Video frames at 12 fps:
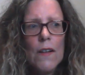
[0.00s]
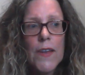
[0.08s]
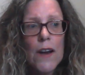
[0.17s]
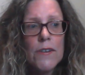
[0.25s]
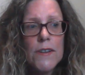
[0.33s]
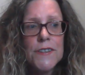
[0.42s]

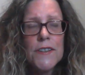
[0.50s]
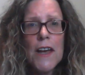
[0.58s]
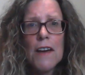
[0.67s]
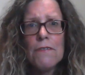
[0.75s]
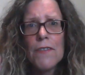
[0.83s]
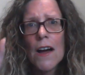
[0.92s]
There is
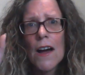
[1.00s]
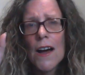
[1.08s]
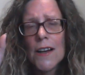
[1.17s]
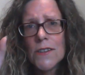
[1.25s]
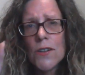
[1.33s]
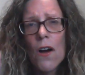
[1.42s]
never
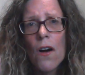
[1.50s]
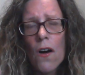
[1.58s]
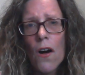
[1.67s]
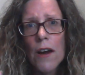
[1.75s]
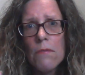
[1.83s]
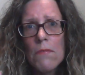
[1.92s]
a
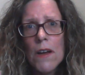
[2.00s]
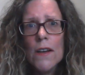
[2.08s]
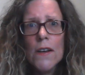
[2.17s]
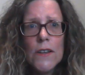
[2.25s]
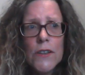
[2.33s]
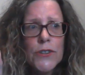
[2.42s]
time
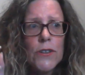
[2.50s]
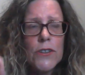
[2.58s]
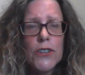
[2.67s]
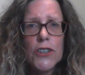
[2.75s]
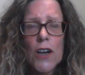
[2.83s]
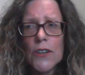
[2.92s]
to
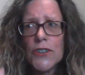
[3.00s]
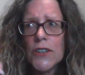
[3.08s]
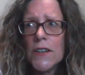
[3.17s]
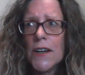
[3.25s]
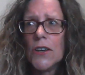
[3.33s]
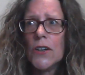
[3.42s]
judge
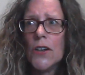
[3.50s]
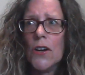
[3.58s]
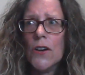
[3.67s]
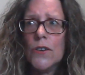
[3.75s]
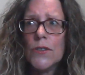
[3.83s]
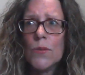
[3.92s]
and
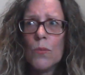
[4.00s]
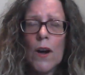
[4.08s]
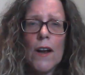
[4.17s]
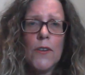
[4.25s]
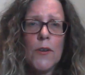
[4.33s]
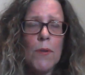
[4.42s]
accuse
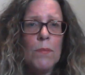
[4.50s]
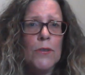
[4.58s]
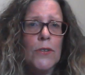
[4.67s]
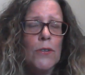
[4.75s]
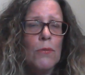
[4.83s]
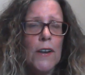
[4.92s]
why other people
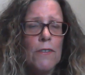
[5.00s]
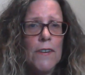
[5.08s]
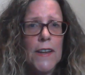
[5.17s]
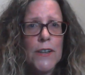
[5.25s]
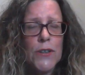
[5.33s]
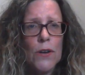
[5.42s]
do whatever
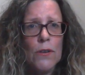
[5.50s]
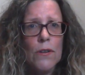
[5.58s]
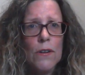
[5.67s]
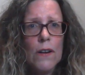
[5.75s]
they do.